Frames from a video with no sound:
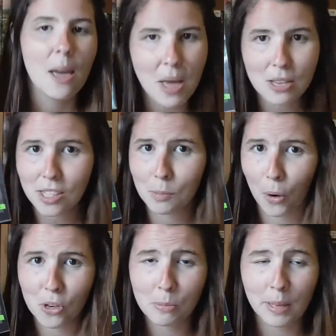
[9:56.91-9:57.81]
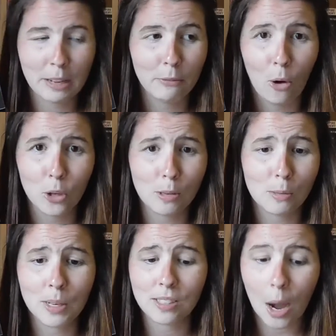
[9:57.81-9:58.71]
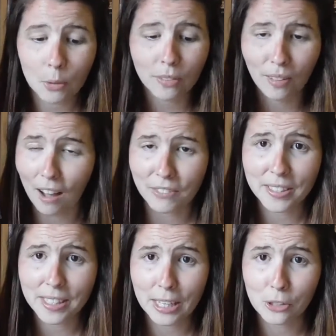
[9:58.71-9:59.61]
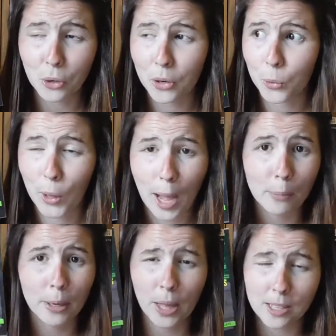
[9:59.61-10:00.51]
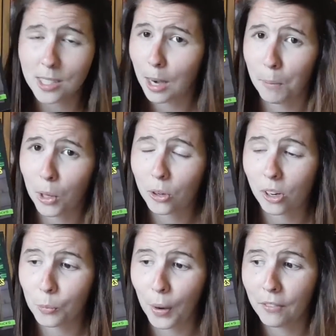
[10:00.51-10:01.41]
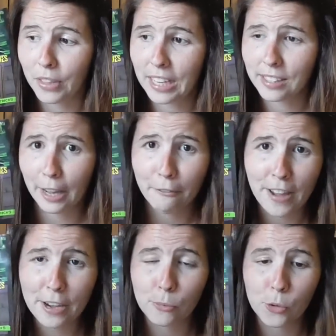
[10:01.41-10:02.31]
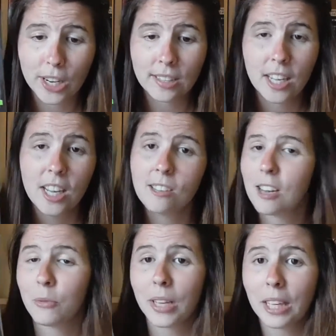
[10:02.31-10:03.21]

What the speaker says: and that just spoke to me volumes, because I would have loved as a kid to go into a library and like stumble across one of these like Phantom tricks. So I